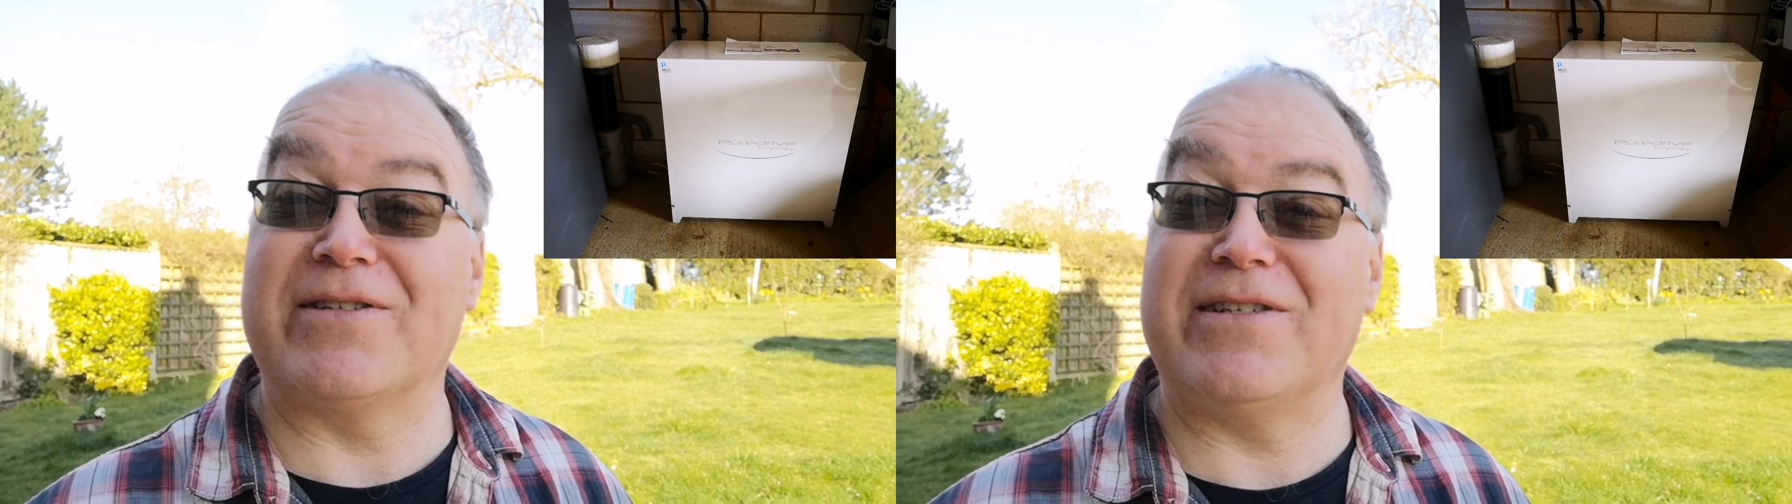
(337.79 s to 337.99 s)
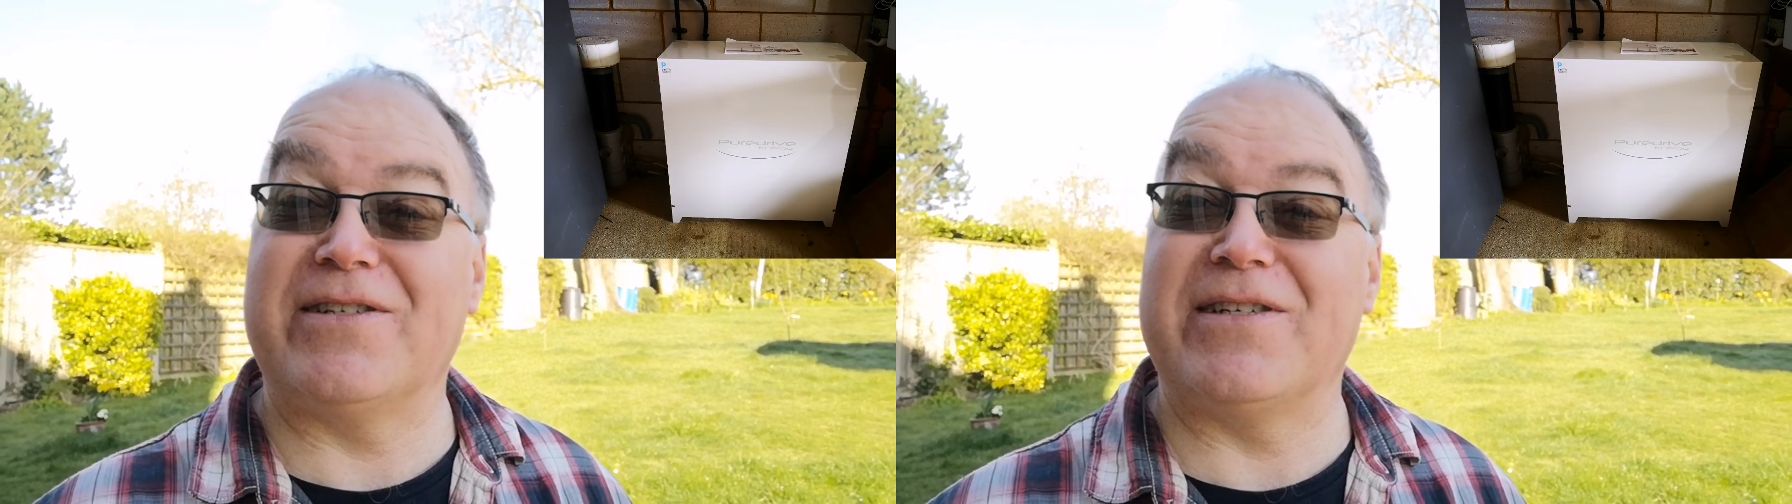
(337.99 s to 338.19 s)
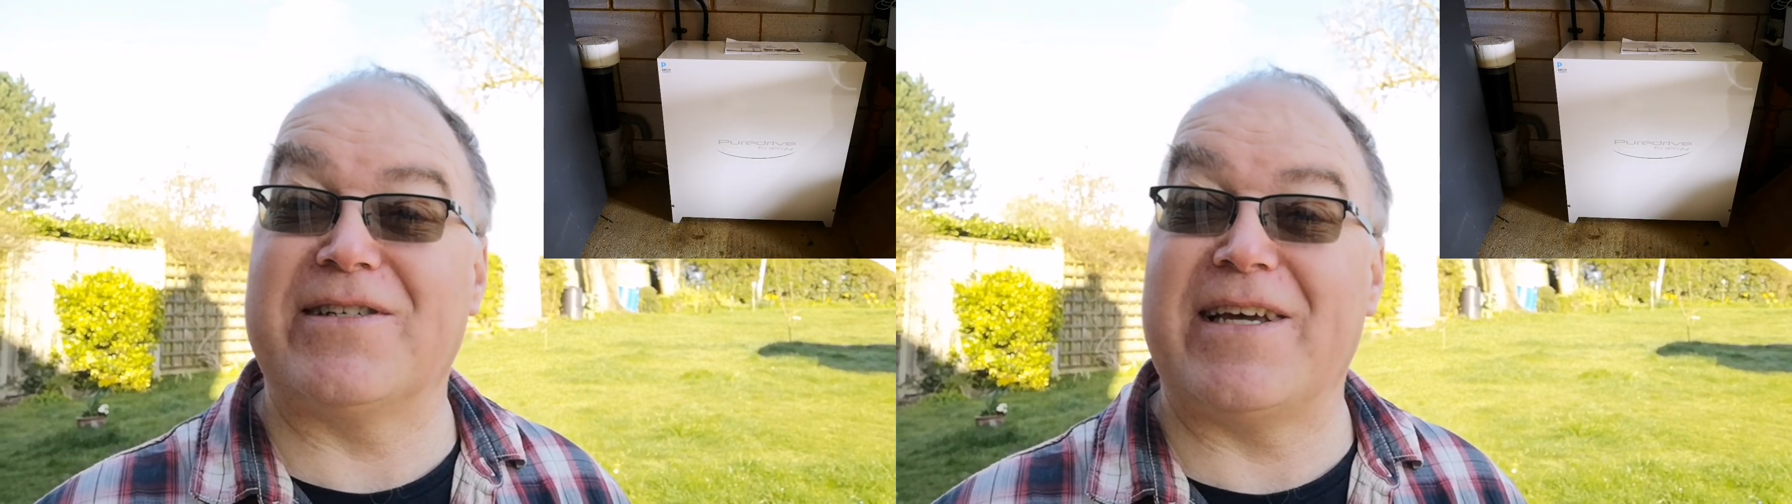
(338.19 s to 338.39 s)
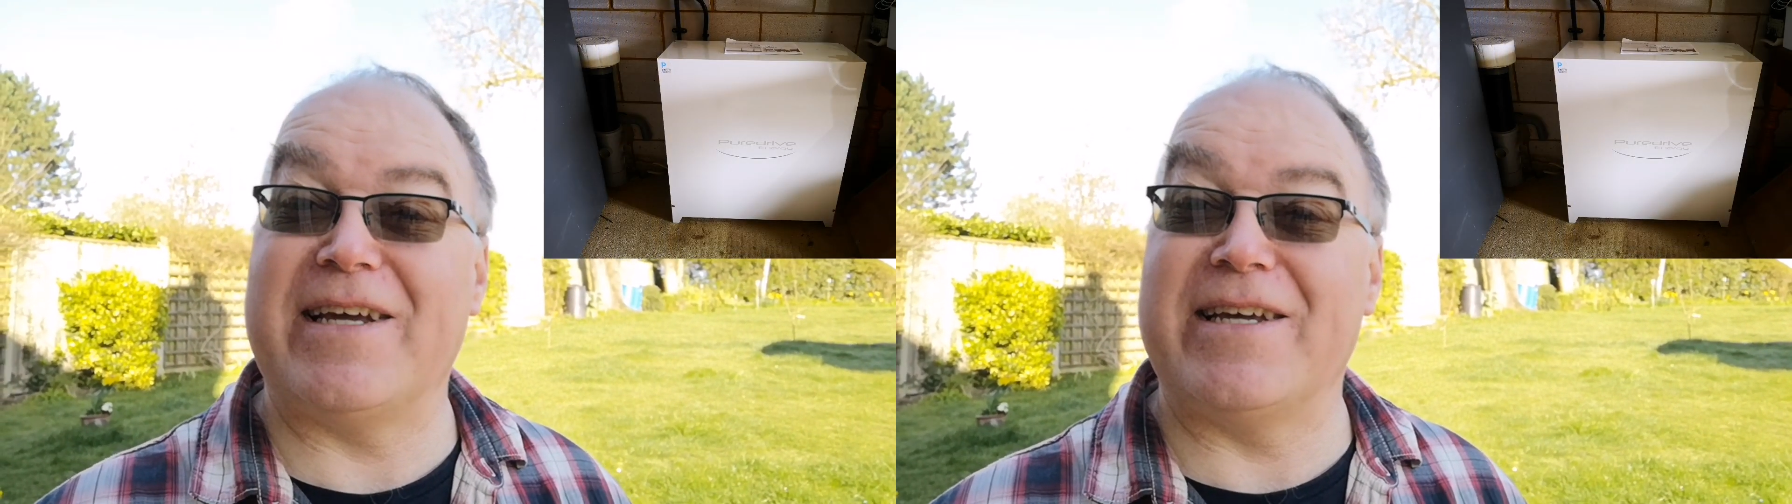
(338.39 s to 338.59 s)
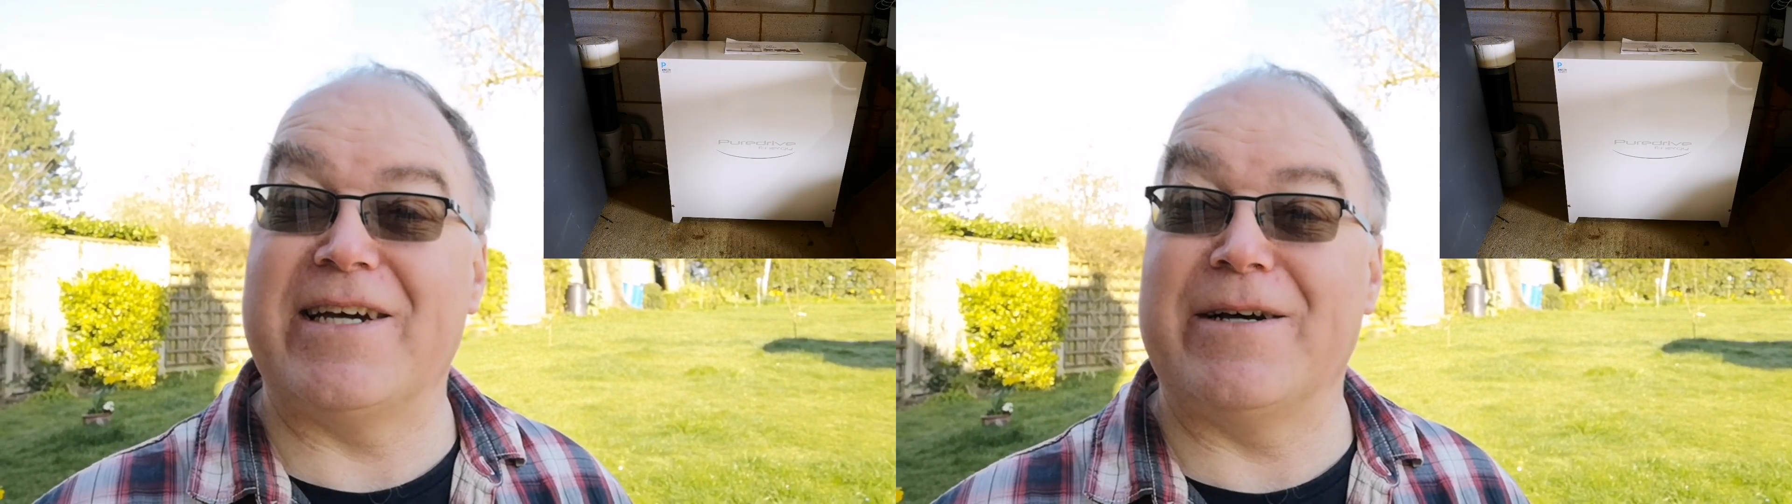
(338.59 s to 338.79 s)
This is
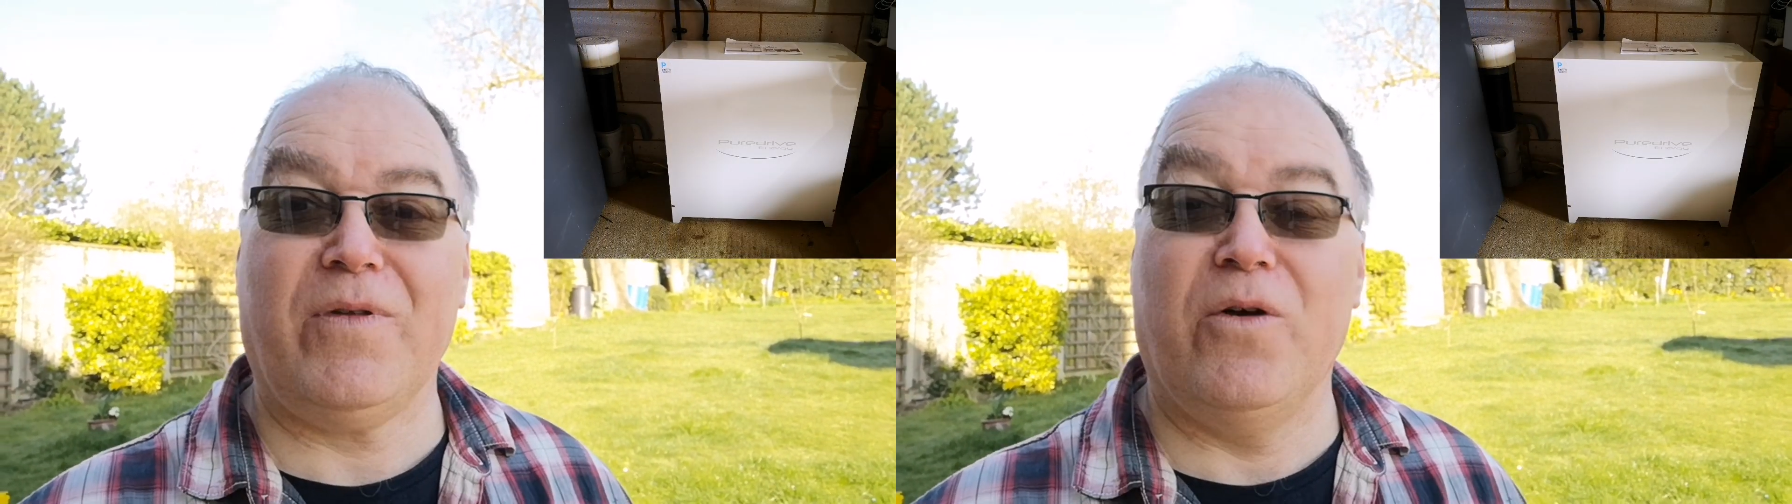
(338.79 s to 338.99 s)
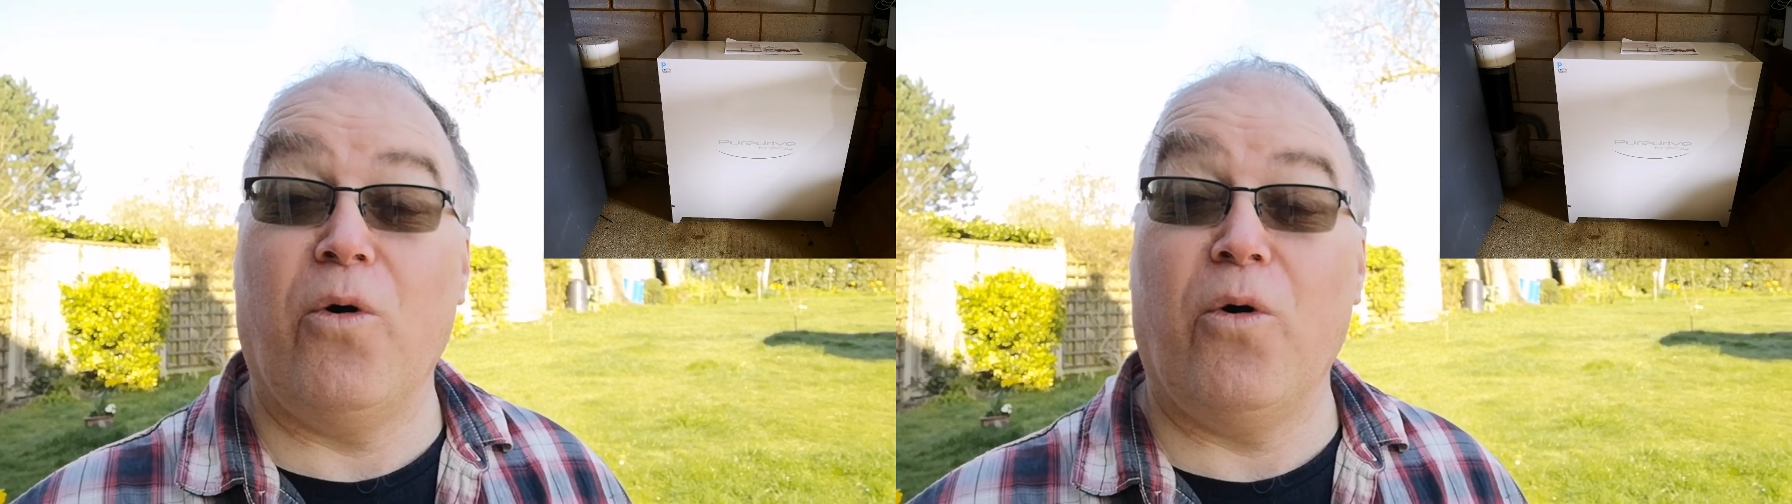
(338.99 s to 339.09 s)
a um,